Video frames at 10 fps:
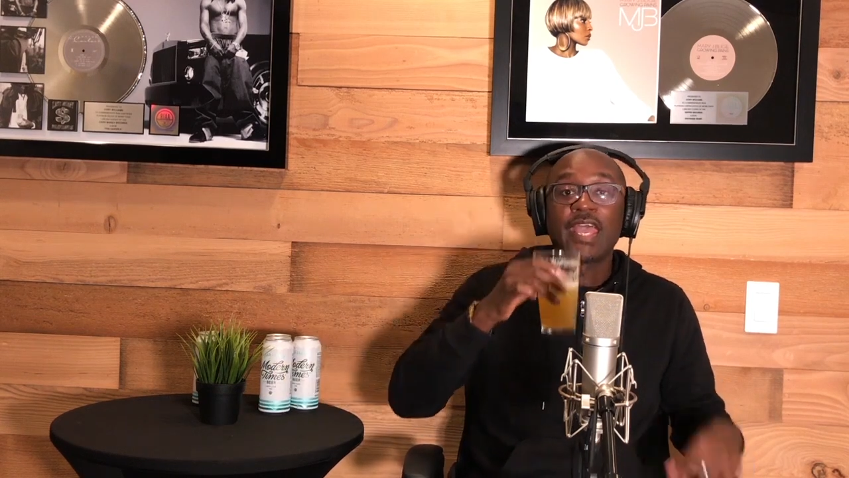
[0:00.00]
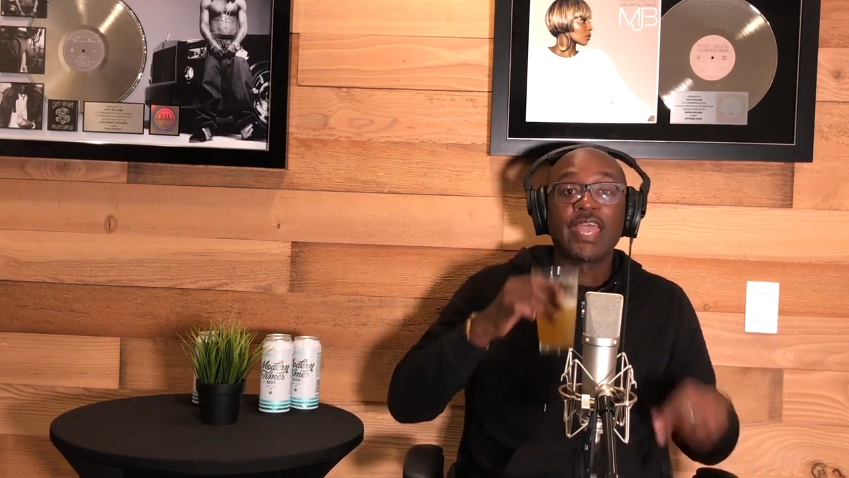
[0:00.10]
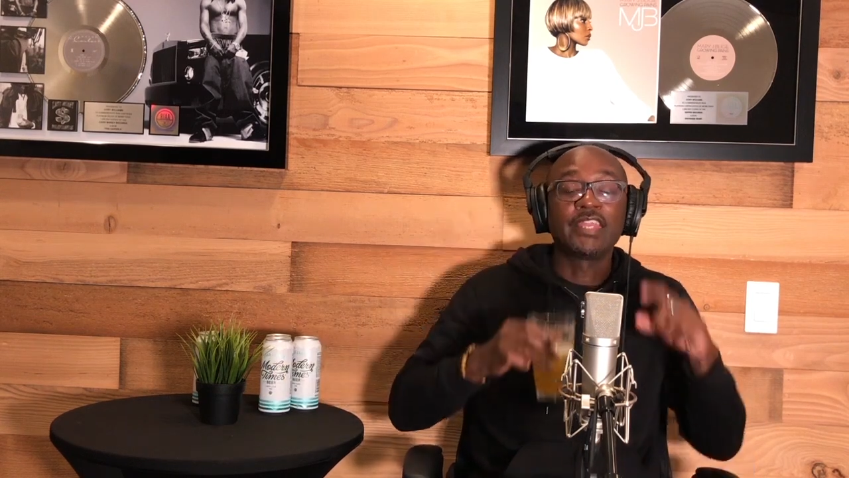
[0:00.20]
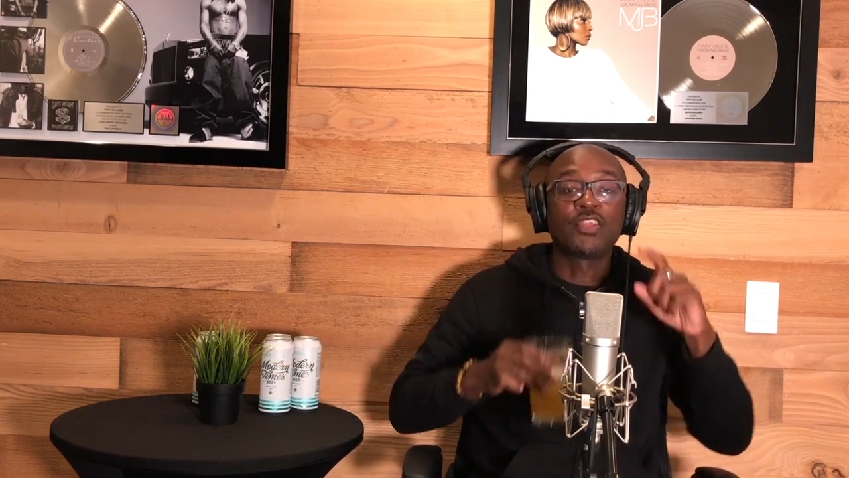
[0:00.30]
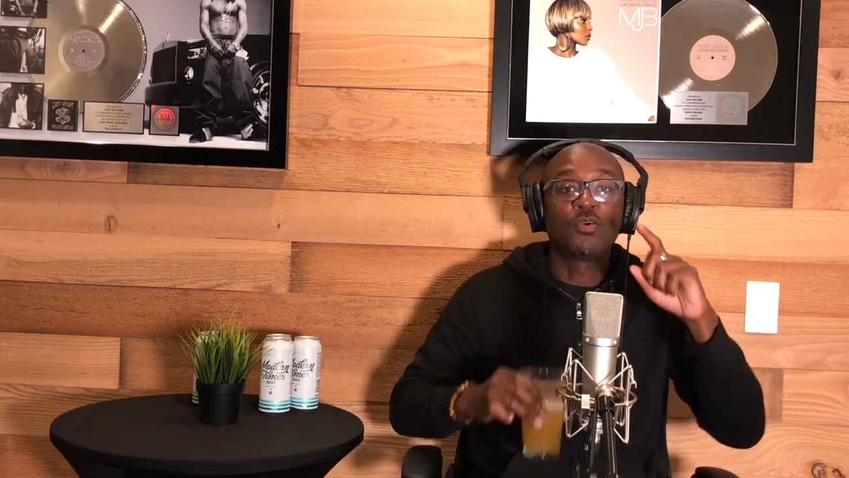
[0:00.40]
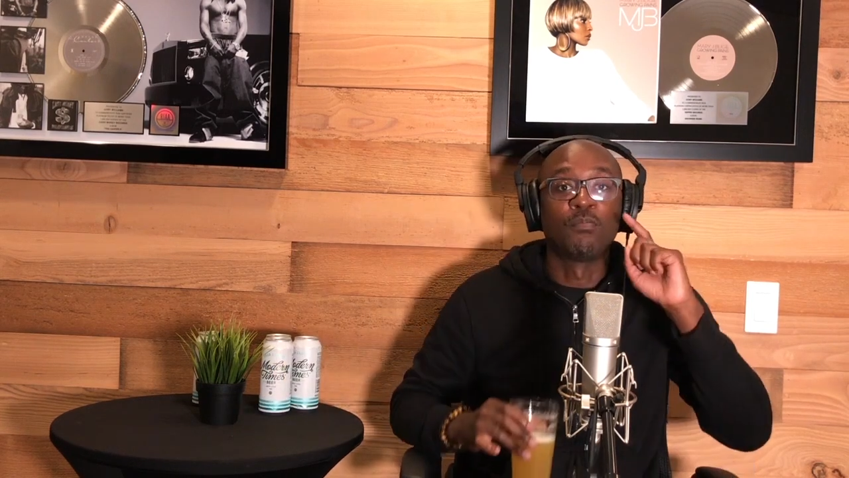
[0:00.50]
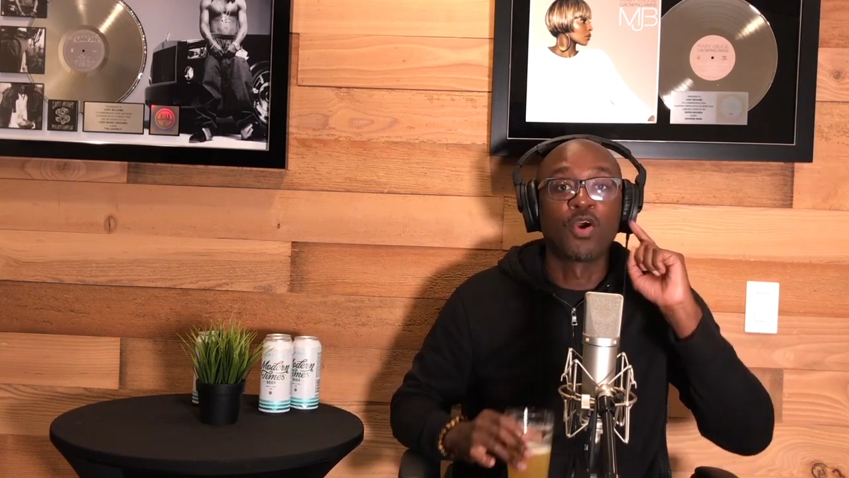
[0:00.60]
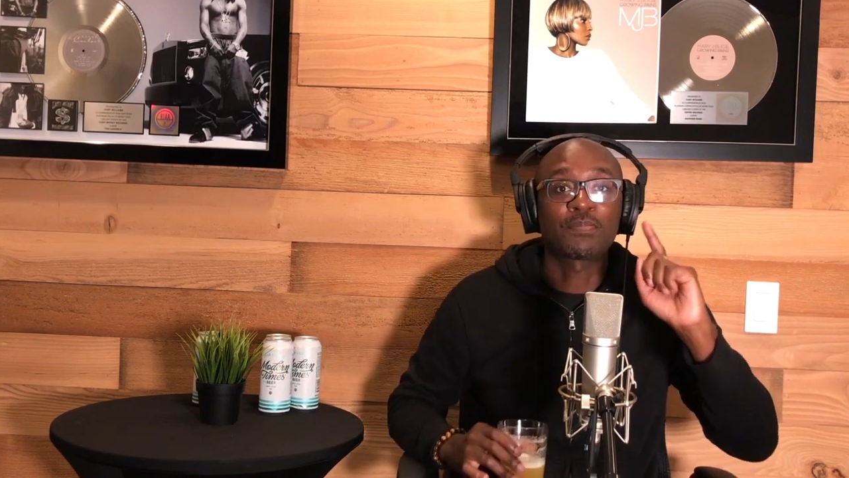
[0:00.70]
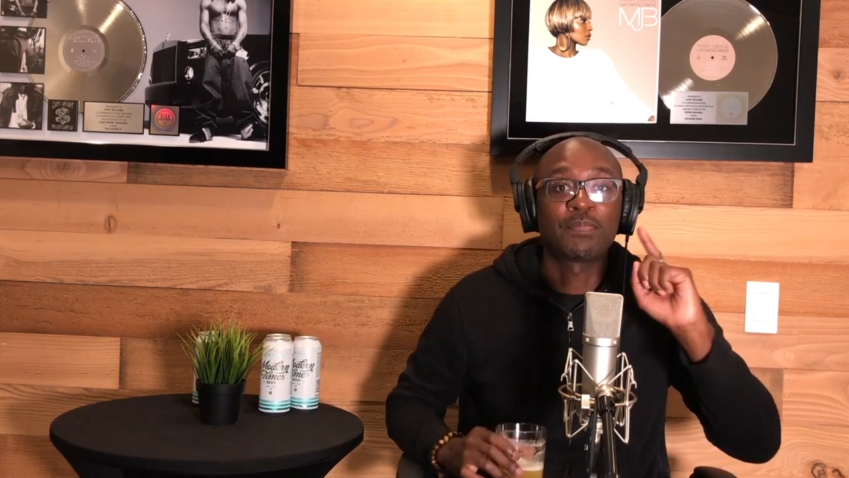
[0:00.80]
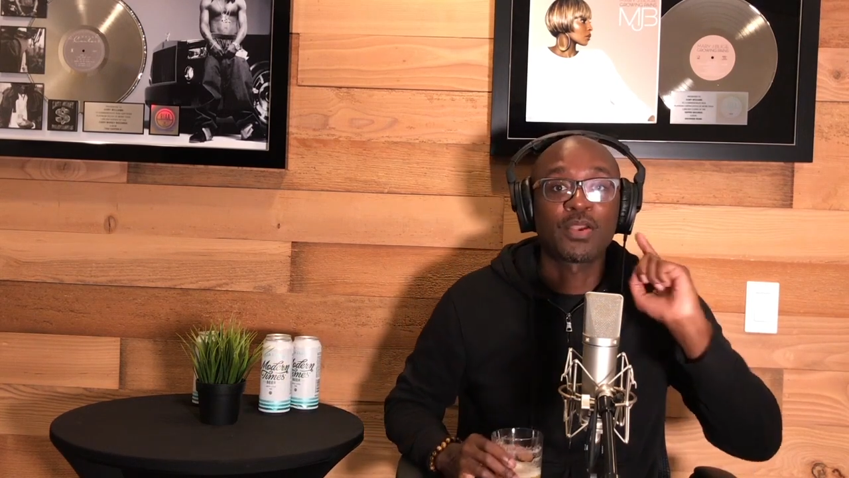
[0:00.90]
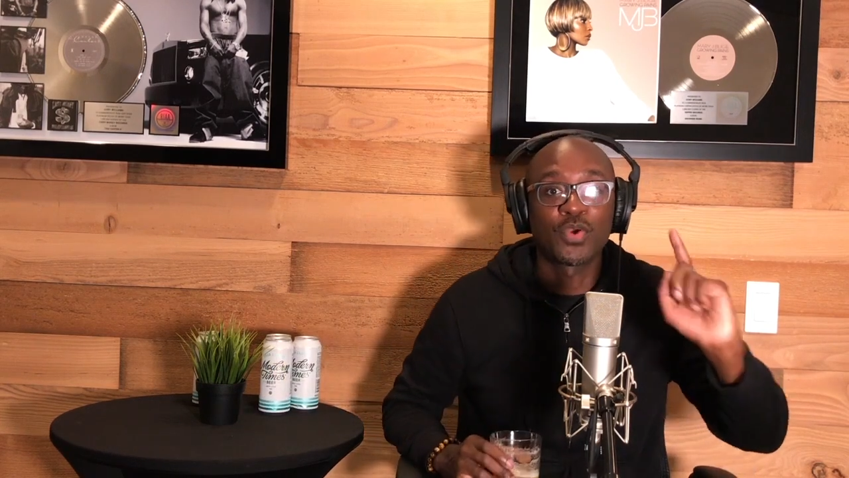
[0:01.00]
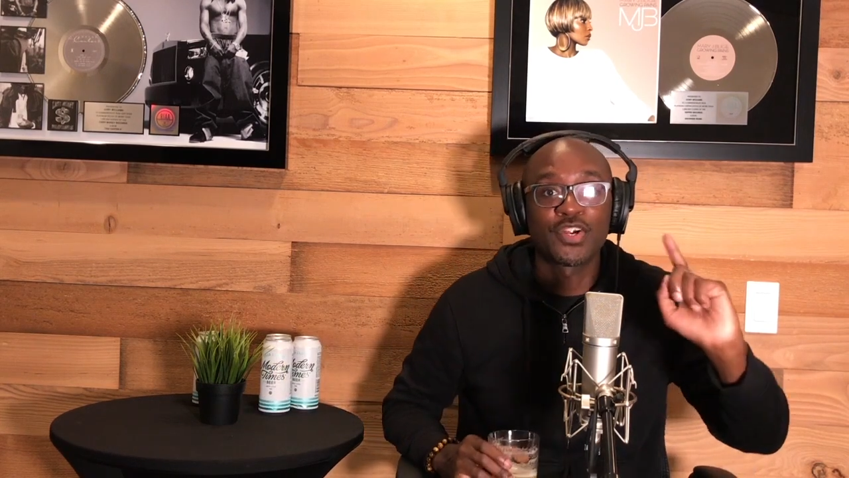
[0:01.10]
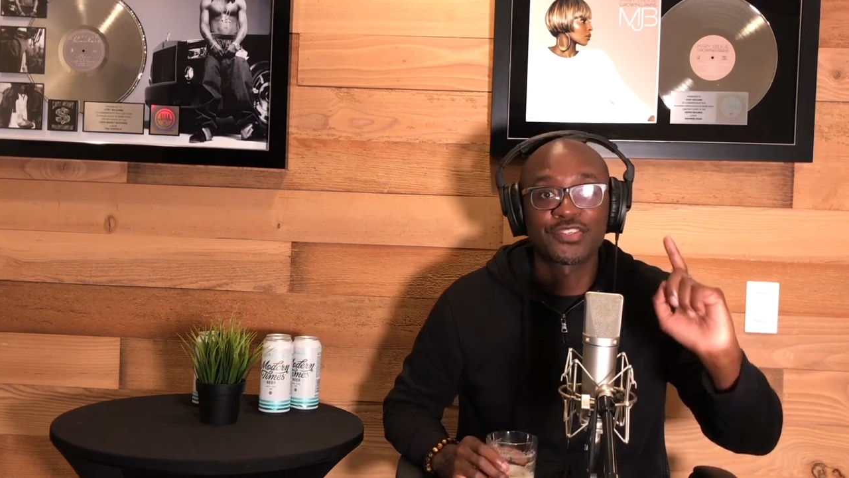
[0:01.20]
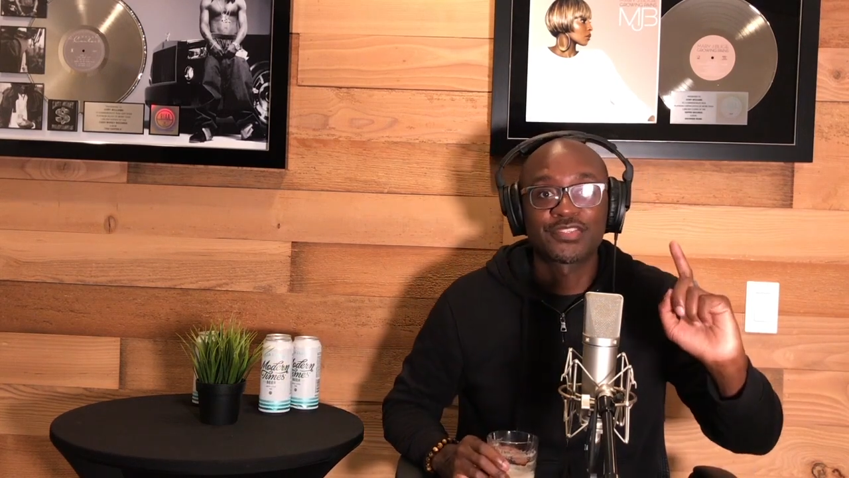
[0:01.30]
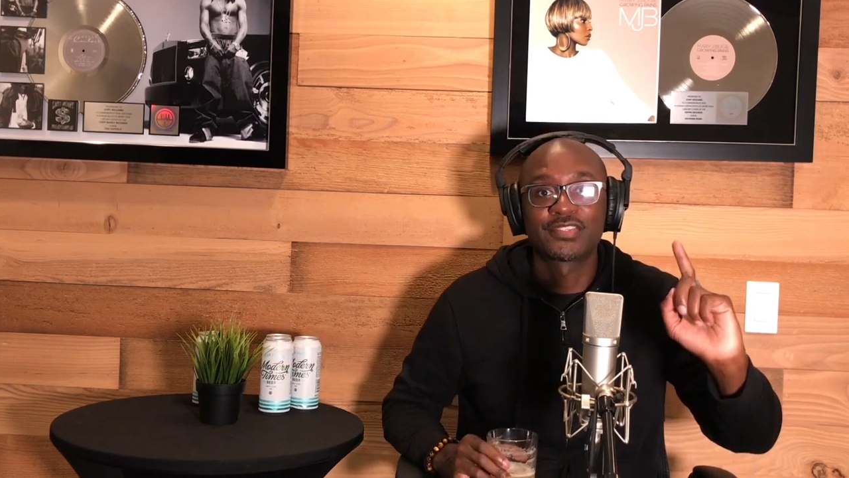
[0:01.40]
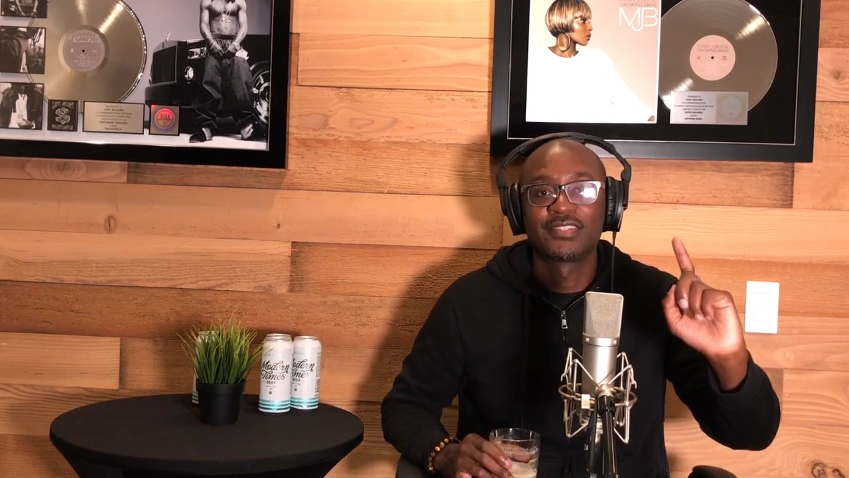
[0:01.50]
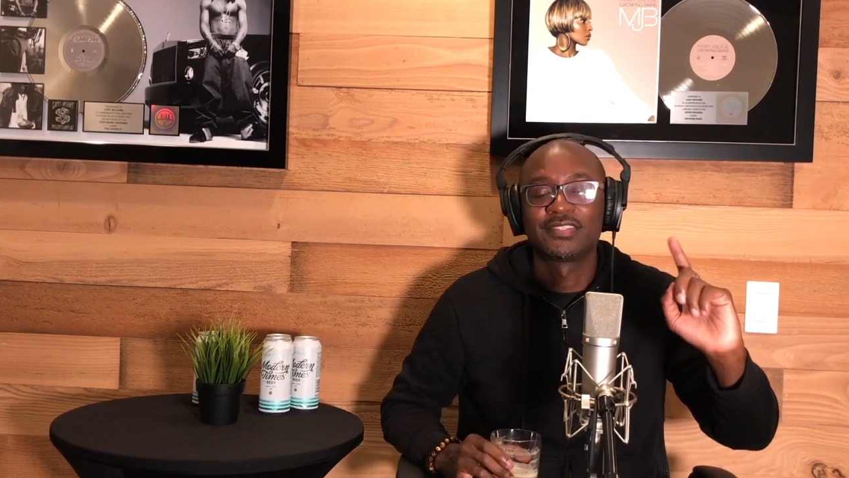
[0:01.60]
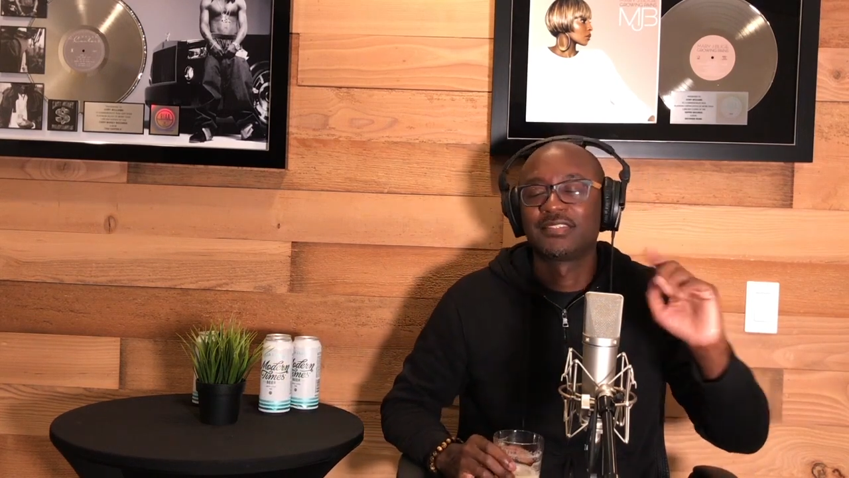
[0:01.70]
And yo, mark my words,